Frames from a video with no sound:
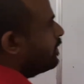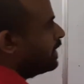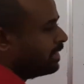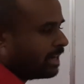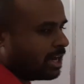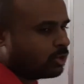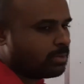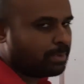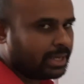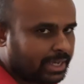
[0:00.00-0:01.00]
with regard to
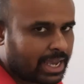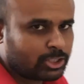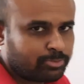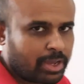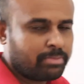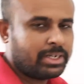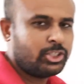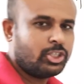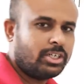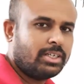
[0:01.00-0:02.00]
the petty cash
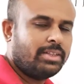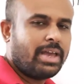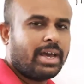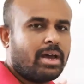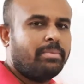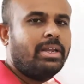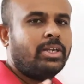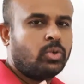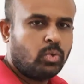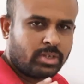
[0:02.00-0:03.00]
payment journal, there are
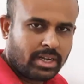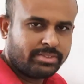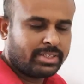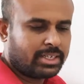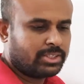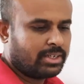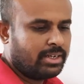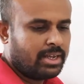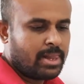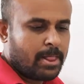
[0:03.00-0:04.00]
mainly two transactions,
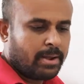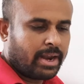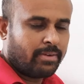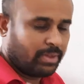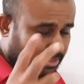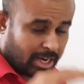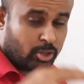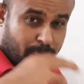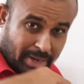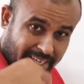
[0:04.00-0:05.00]
right? With
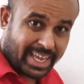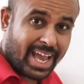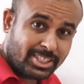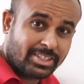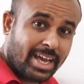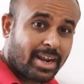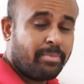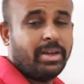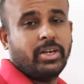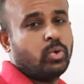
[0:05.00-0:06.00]
regard to petty cash, there are
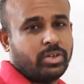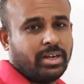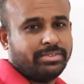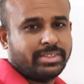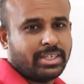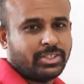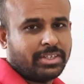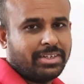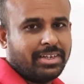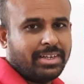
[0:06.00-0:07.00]
mainly two
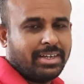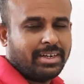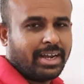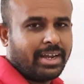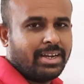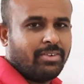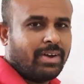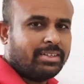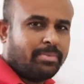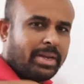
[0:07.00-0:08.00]
transactions, right?
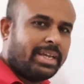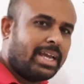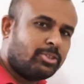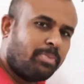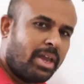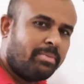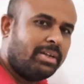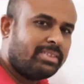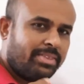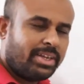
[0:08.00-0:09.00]
One is the petty cash
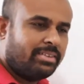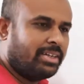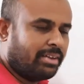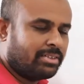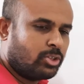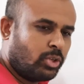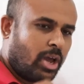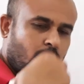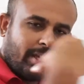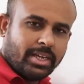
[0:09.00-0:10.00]
payments and the receipts. So
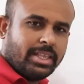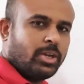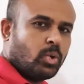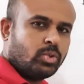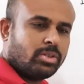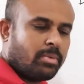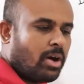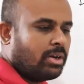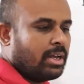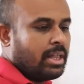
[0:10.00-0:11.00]
now here they talks
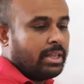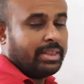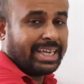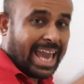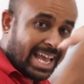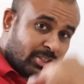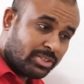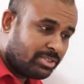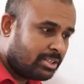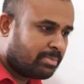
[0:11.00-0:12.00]
about the cash
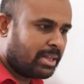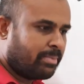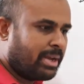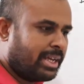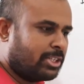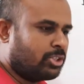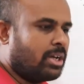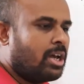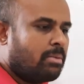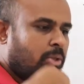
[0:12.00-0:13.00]
receipts by the petty cashier.
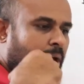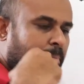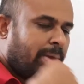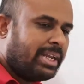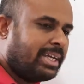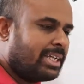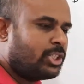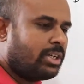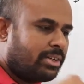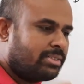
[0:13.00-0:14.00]
Putha, petty
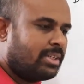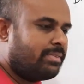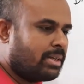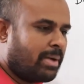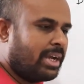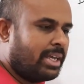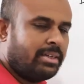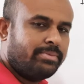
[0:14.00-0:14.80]
cashier receives the money.